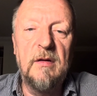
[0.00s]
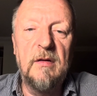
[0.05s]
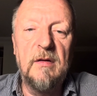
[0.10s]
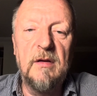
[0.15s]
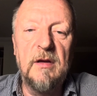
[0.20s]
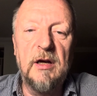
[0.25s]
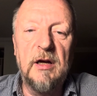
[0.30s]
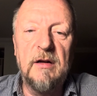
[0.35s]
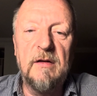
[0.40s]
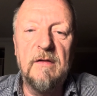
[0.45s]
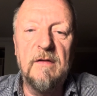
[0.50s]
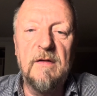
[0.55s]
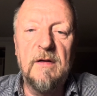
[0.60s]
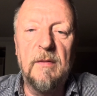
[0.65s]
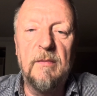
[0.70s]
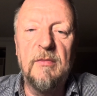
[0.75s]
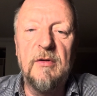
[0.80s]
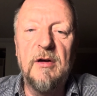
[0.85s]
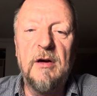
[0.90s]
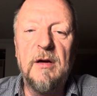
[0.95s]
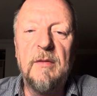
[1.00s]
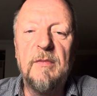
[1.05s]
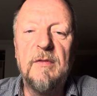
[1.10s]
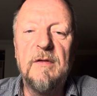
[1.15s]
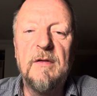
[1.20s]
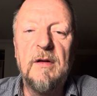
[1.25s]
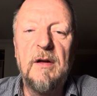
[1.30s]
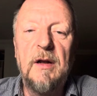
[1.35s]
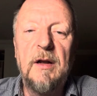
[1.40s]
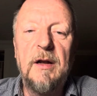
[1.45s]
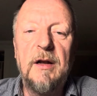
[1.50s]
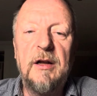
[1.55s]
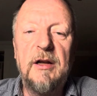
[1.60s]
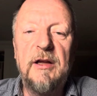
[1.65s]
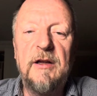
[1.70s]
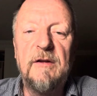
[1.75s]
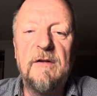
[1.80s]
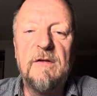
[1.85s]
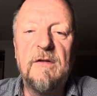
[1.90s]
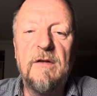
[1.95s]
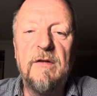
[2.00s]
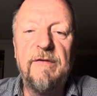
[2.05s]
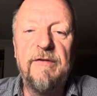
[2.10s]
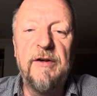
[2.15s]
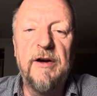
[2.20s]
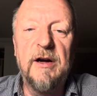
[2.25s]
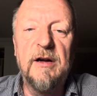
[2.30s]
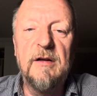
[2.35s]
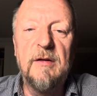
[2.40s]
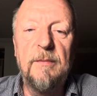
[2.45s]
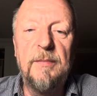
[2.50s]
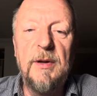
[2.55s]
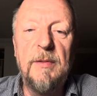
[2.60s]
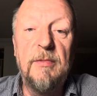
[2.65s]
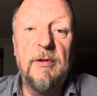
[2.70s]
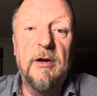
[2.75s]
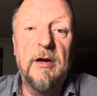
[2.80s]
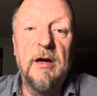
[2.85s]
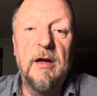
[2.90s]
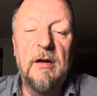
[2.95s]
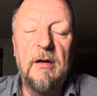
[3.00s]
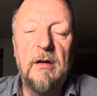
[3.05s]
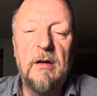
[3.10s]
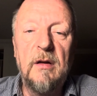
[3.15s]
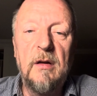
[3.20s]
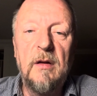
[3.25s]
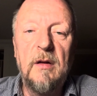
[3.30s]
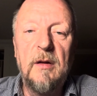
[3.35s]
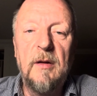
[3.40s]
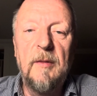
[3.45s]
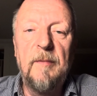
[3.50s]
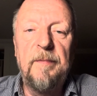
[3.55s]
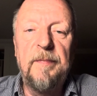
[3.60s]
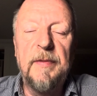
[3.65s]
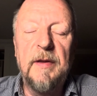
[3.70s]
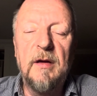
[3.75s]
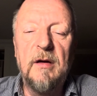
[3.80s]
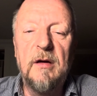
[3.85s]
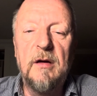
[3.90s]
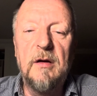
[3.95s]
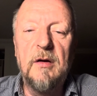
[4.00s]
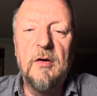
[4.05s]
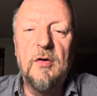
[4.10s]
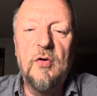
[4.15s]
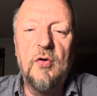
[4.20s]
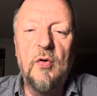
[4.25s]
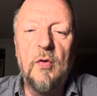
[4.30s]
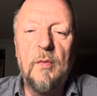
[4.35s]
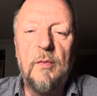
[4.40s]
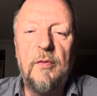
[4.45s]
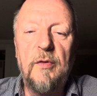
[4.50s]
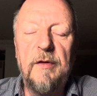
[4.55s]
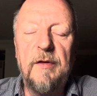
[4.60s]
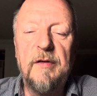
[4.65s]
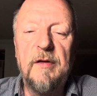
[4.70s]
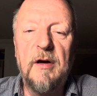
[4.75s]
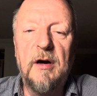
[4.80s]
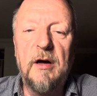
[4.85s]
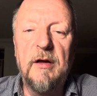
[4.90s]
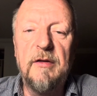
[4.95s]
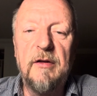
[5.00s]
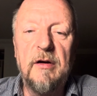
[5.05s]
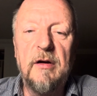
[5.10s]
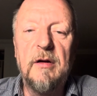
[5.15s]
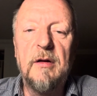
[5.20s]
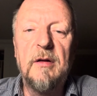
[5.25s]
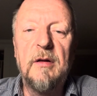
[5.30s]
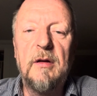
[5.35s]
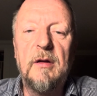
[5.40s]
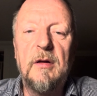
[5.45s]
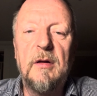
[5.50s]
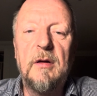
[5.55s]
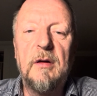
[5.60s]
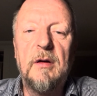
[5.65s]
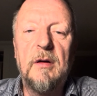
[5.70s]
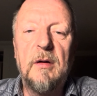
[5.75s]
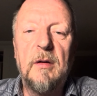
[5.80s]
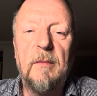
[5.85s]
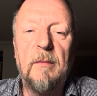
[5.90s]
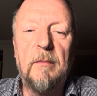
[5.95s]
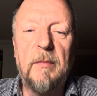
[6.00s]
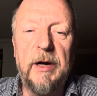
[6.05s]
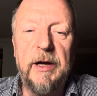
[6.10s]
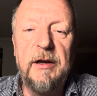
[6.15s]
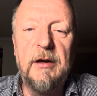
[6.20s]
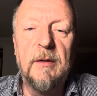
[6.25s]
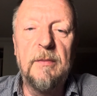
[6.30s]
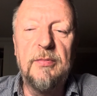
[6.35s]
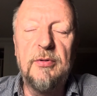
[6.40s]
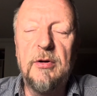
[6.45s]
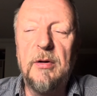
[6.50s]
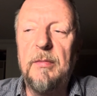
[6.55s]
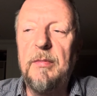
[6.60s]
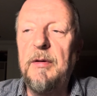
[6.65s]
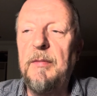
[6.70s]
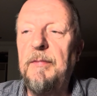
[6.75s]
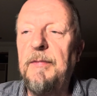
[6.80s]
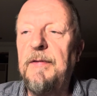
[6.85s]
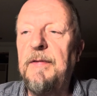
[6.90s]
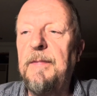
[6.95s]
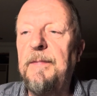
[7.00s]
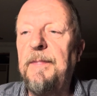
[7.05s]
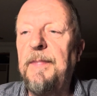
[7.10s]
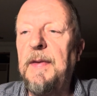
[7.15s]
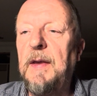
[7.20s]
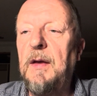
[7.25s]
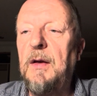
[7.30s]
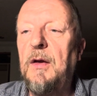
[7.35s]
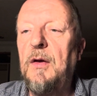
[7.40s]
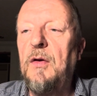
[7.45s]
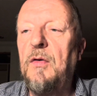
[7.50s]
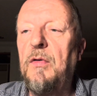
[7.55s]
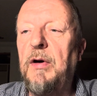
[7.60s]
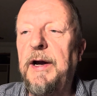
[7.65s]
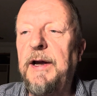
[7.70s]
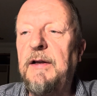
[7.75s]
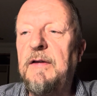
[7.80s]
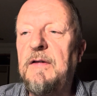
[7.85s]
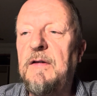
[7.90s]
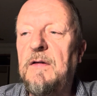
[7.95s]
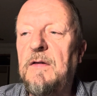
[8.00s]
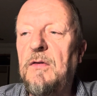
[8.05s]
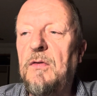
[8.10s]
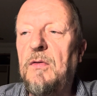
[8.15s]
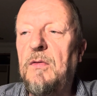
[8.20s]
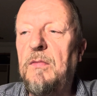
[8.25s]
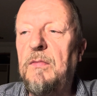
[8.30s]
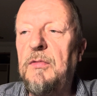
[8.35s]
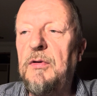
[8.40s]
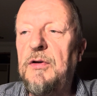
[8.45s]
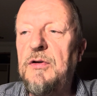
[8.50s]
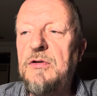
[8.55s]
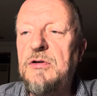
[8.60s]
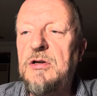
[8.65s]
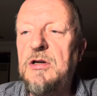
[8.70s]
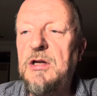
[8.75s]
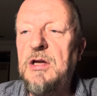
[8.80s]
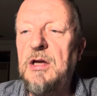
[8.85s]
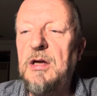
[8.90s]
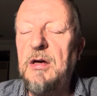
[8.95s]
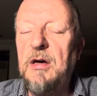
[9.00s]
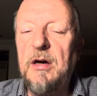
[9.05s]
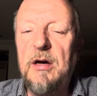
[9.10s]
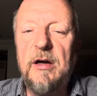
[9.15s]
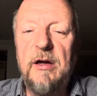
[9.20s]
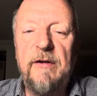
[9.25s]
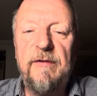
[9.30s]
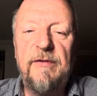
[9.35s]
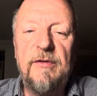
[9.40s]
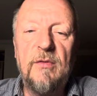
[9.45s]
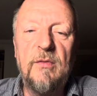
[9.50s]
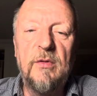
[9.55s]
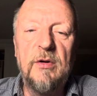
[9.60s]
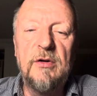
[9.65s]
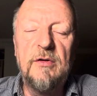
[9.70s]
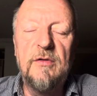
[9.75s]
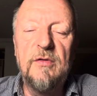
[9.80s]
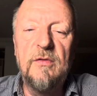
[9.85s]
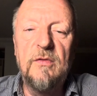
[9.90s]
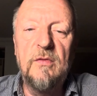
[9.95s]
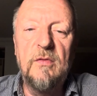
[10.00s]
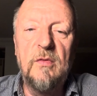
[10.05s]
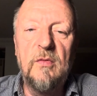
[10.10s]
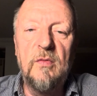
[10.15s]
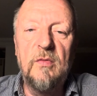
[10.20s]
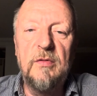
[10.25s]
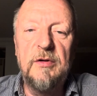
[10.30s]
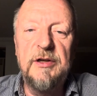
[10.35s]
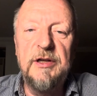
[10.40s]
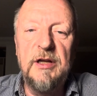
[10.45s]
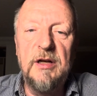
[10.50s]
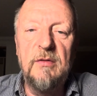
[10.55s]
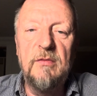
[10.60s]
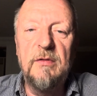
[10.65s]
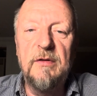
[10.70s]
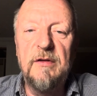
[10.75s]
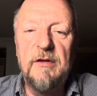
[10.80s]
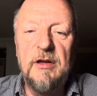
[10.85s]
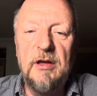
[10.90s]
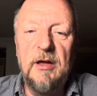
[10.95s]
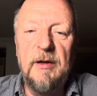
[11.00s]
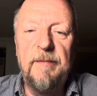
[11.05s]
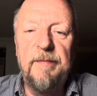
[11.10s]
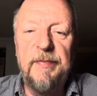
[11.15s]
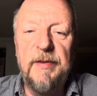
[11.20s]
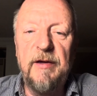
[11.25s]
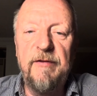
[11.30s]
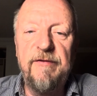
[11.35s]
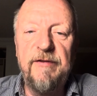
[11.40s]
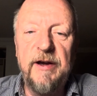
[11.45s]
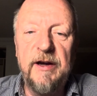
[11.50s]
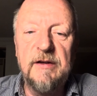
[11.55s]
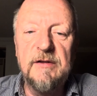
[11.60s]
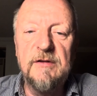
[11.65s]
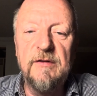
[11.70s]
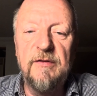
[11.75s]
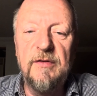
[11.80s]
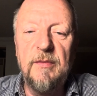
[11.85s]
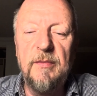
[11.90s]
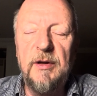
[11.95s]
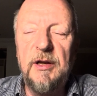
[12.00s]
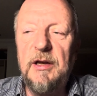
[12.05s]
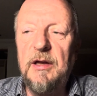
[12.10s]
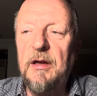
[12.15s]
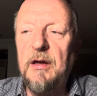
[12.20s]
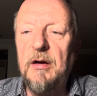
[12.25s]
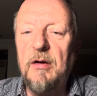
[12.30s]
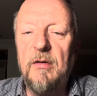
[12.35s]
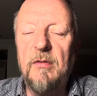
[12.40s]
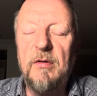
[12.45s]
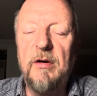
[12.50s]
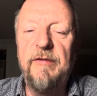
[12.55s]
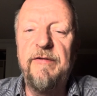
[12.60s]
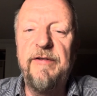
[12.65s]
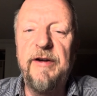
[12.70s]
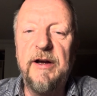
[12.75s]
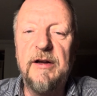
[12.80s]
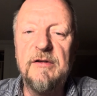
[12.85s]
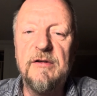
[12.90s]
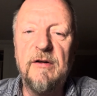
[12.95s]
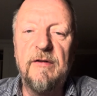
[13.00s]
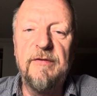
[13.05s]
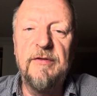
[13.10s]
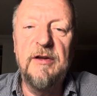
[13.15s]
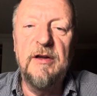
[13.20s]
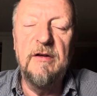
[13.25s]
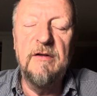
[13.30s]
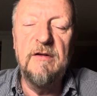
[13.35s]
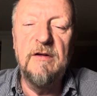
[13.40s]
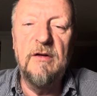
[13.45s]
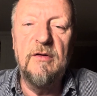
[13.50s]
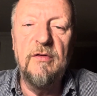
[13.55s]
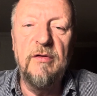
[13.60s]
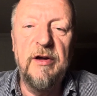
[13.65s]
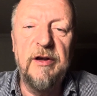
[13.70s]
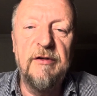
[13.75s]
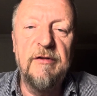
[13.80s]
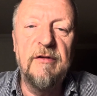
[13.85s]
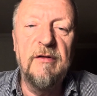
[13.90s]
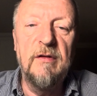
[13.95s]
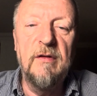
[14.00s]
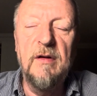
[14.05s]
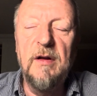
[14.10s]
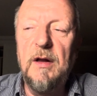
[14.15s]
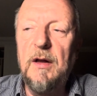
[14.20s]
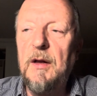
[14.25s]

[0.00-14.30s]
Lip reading: that sometimes leads to the fact that people can cope with other minor problems. Right, so usually if you want to deal with the effects of the situation,